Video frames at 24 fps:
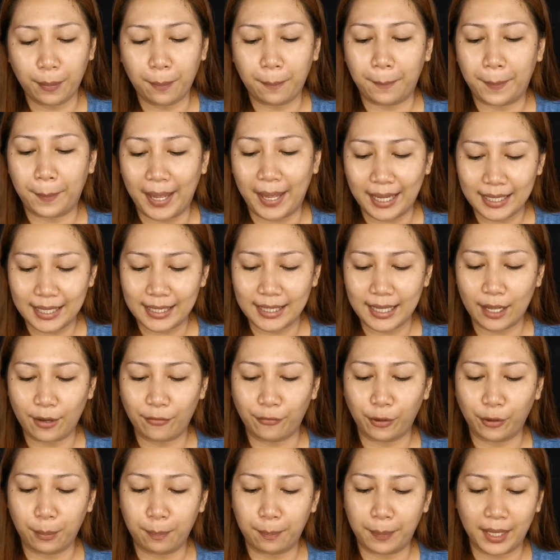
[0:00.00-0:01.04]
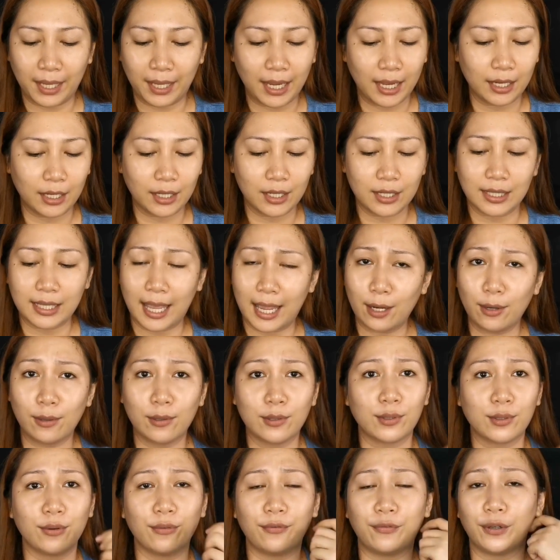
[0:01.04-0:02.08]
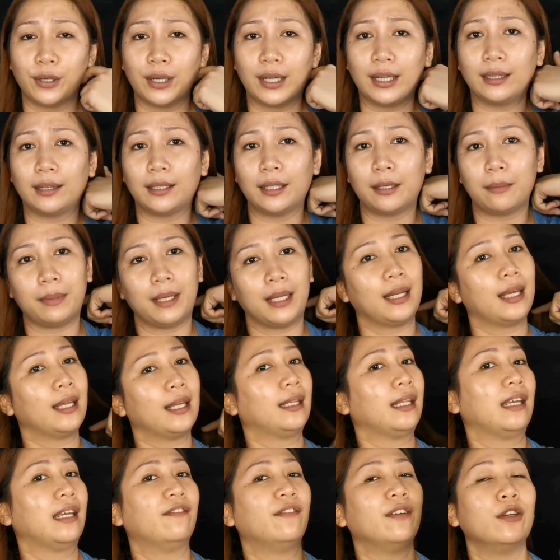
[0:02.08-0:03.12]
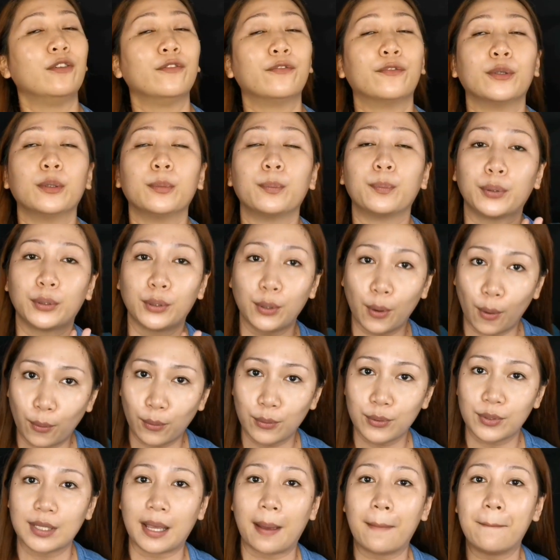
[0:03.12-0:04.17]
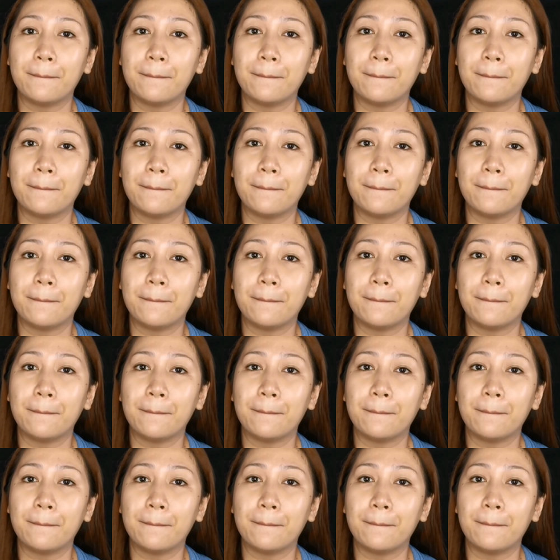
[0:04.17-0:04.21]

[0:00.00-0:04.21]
for basic, for beginners, and also for intermediate, even for pros,